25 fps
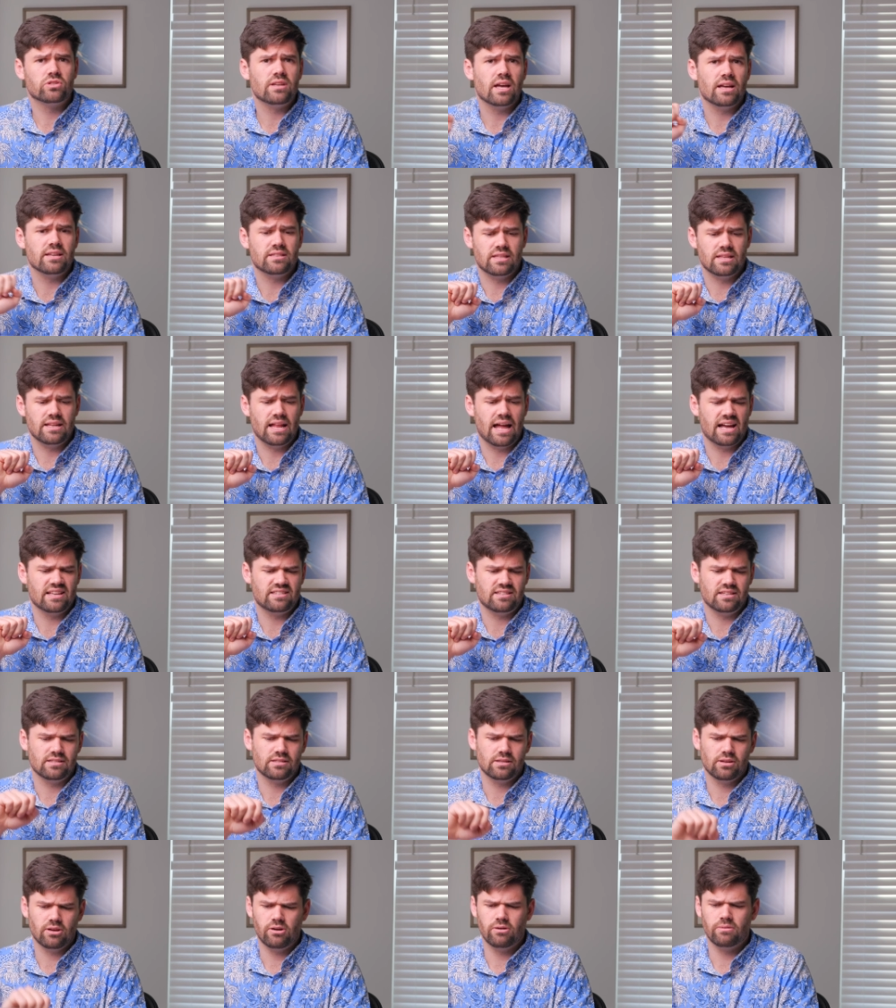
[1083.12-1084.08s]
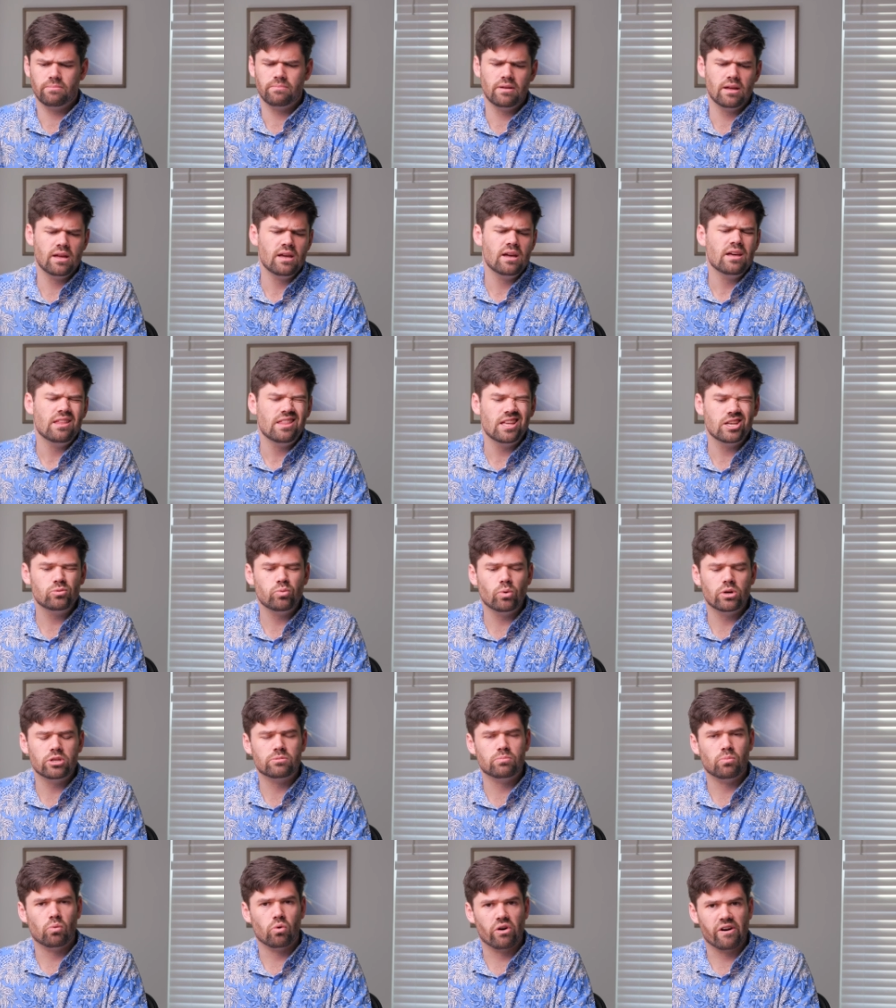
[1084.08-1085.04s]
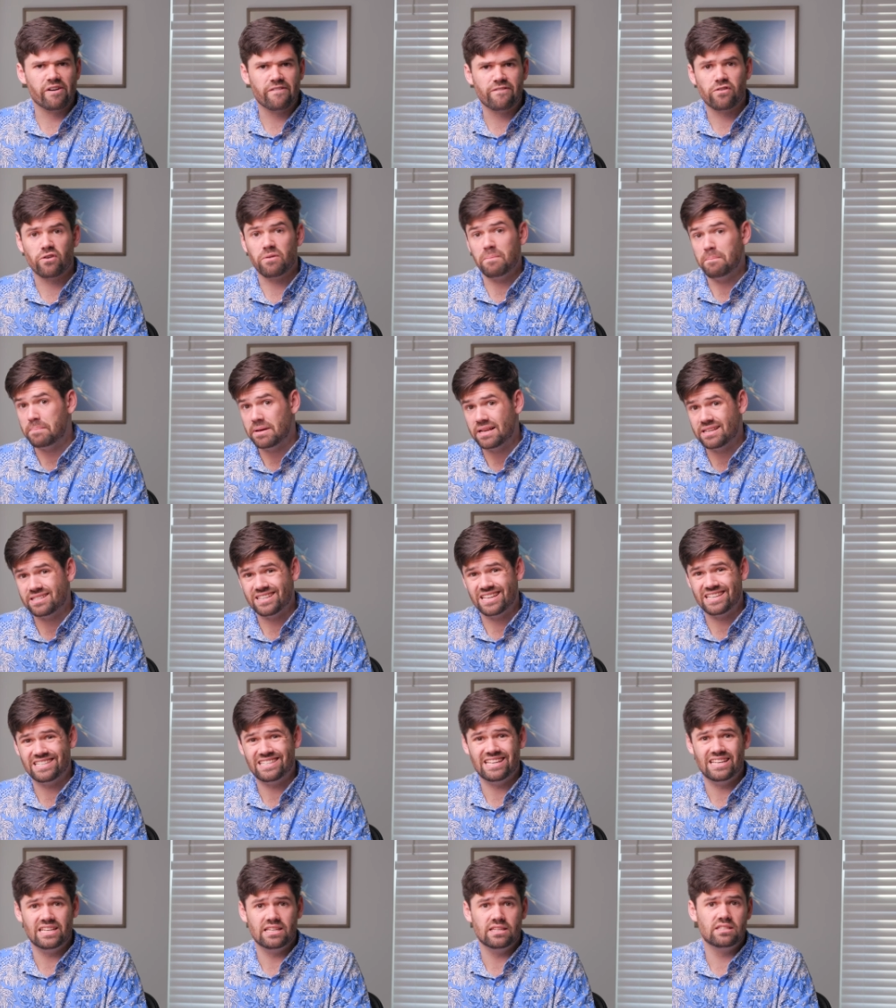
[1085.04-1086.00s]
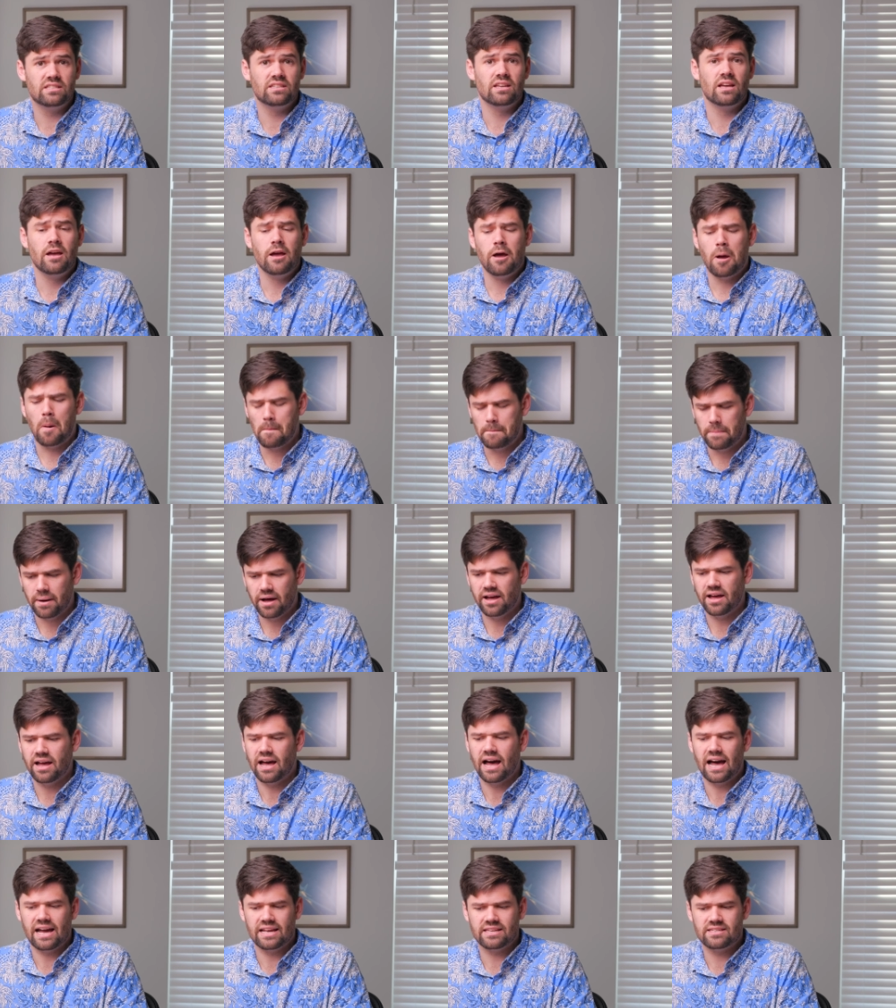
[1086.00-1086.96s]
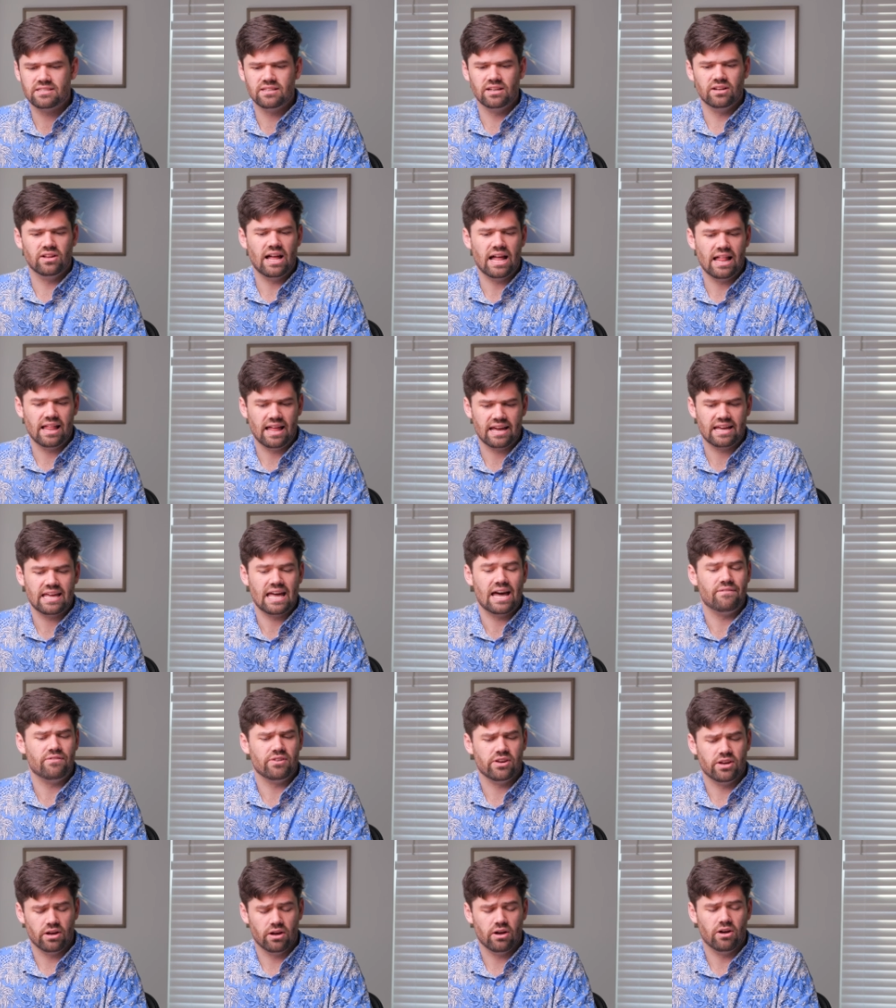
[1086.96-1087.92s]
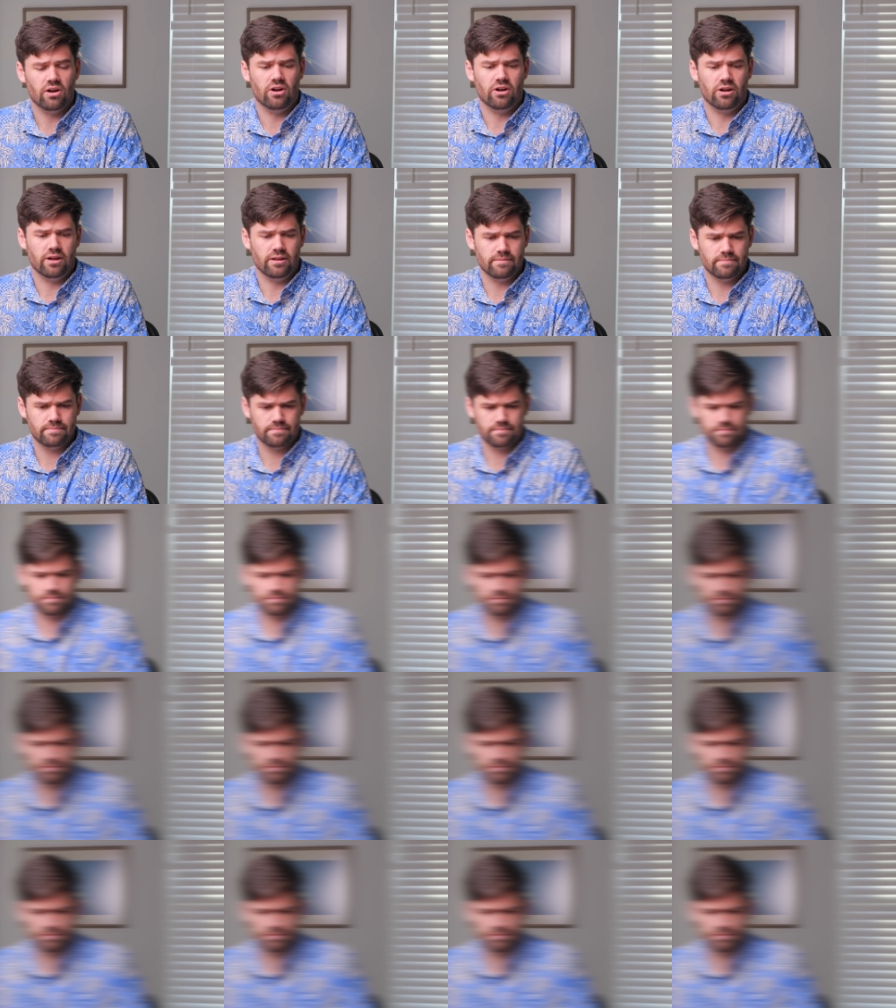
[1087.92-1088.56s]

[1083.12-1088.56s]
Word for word: says the NAS is slow. This one's more for businesses, but I still like having it on.